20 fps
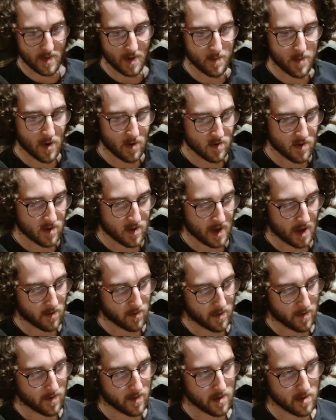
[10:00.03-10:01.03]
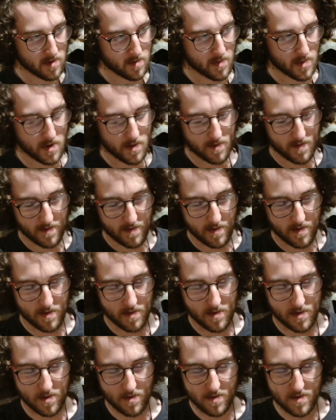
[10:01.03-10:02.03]
Baldur's Gate reference, but
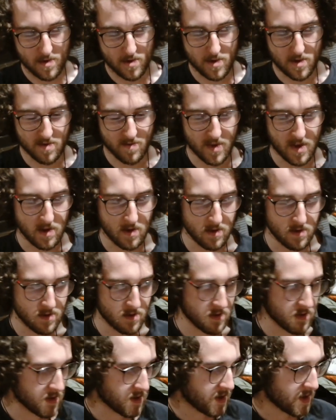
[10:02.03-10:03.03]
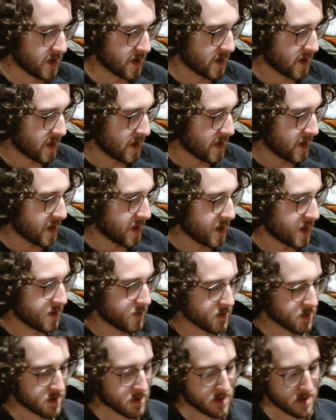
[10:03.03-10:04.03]
it's also just because he
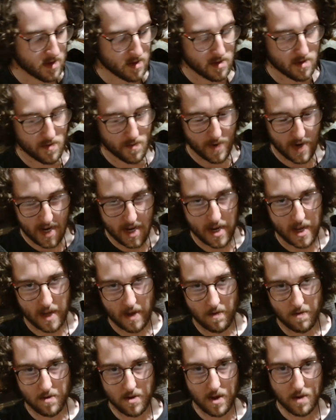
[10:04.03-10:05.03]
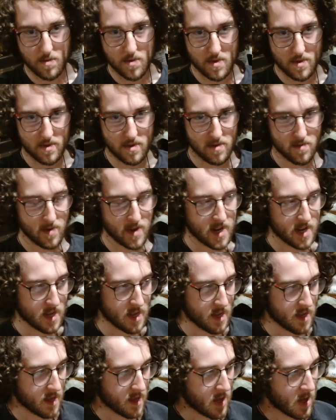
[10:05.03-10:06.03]
was a sweetie. He was an absolute
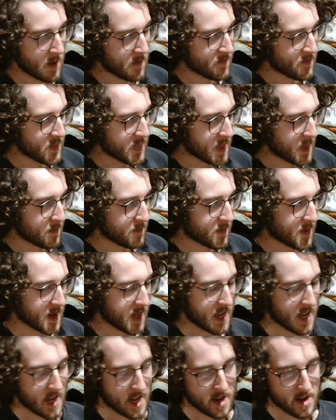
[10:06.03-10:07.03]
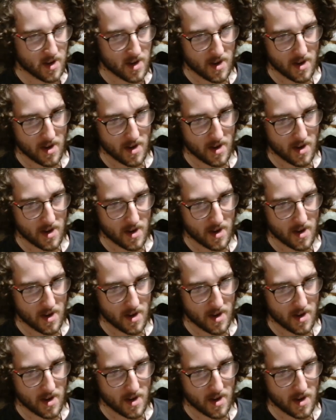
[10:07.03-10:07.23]
sweetie, but he had